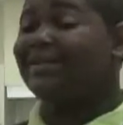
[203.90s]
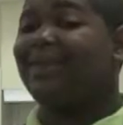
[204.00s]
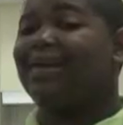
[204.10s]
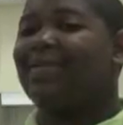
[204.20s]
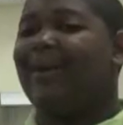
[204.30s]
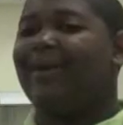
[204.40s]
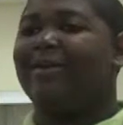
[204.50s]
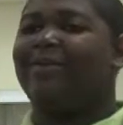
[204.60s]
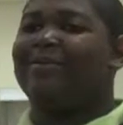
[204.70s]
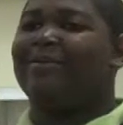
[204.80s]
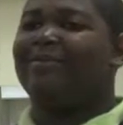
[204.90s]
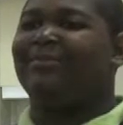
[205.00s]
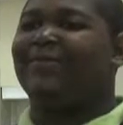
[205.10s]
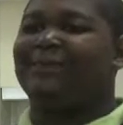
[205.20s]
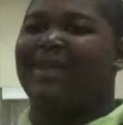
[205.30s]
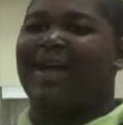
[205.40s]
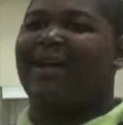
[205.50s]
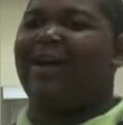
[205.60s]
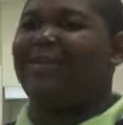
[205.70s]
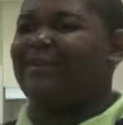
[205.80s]
it's gonna come out good because I
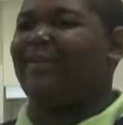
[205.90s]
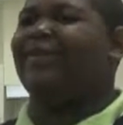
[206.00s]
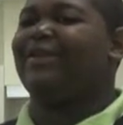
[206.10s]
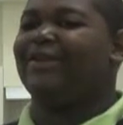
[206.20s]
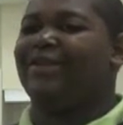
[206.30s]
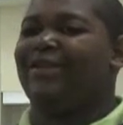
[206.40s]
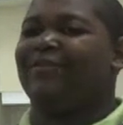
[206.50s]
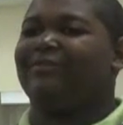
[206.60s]
call myself a good chef.